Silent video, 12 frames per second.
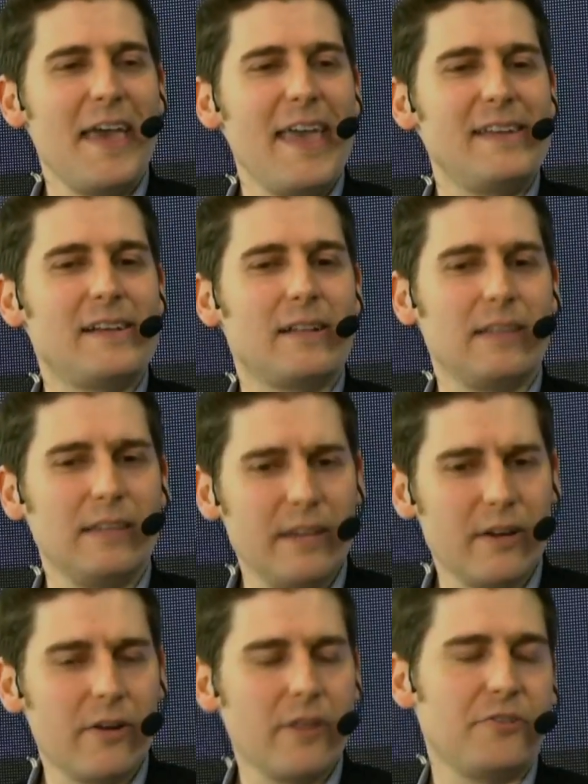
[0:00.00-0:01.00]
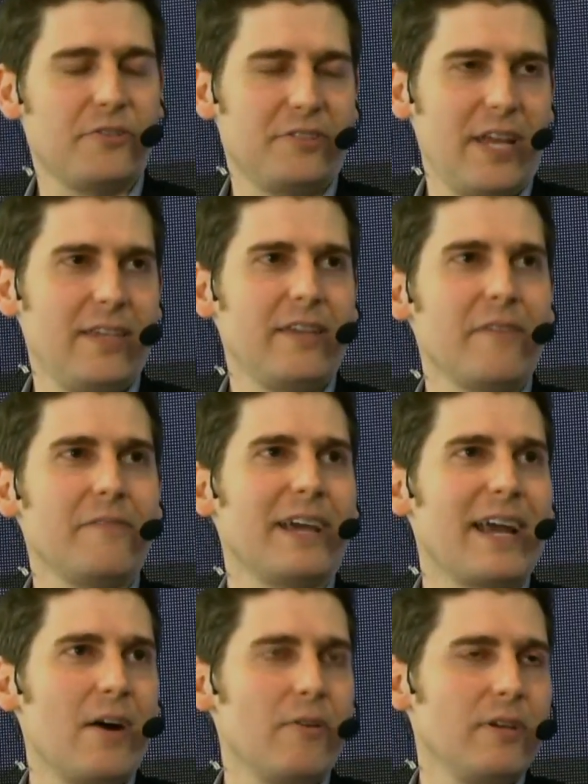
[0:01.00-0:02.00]
a clear understanding of the
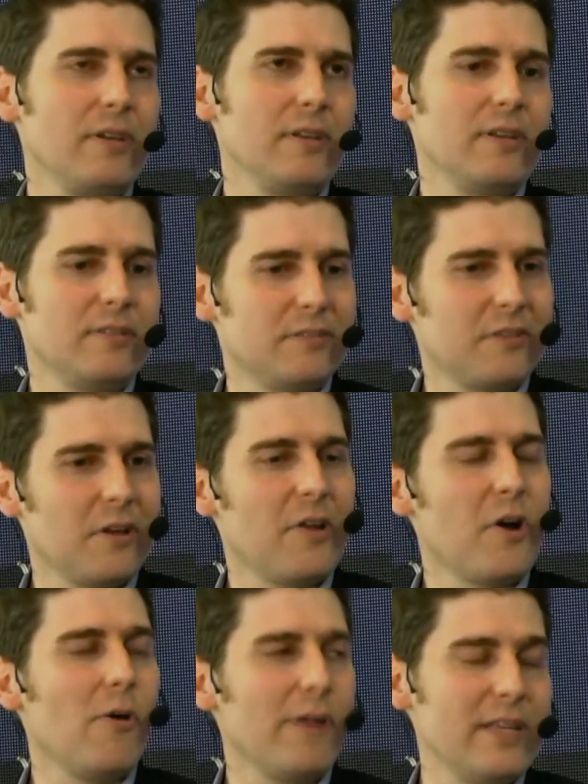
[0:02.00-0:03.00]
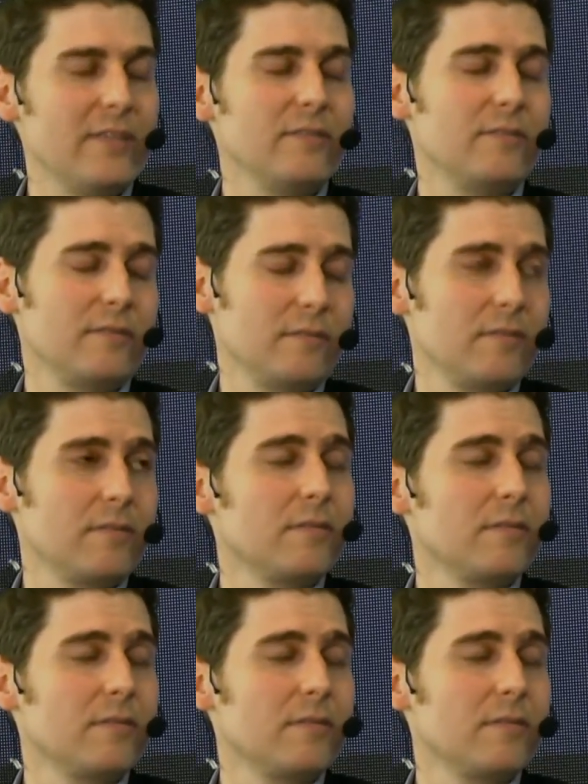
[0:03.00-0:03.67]
calculus on all ends.